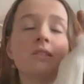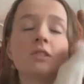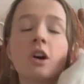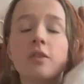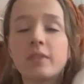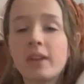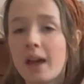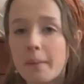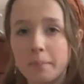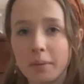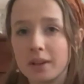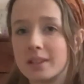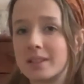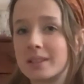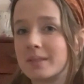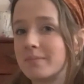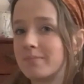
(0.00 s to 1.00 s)
It's off
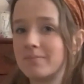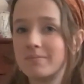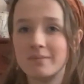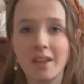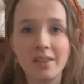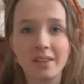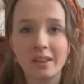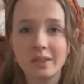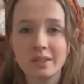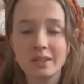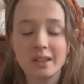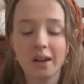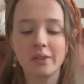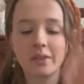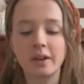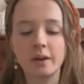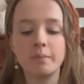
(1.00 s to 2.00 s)
campus, nothing else is
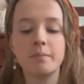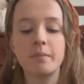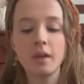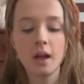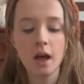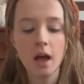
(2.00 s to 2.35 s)
out there.